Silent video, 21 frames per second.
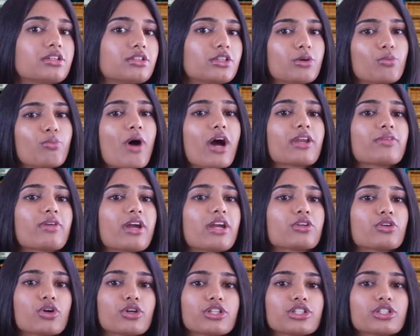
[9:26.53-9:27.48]
The white
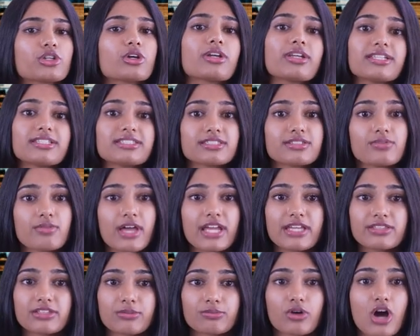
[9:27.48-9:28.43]
paper should
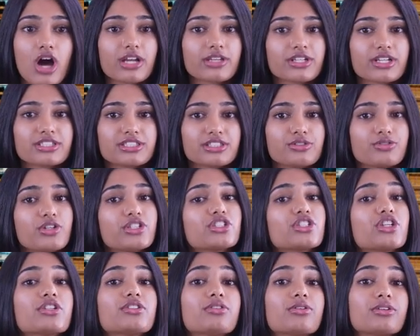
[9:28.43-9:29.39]
explain the project's
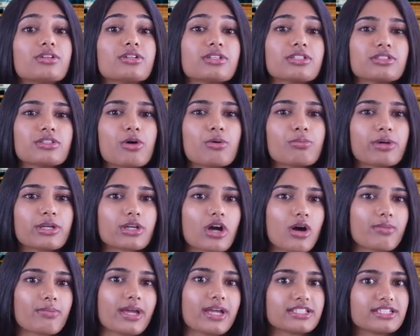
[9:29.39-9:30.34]
vision,
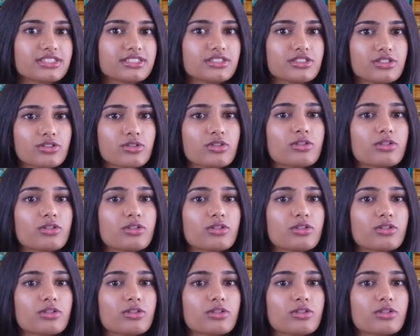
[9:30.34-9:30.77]
tokenomics,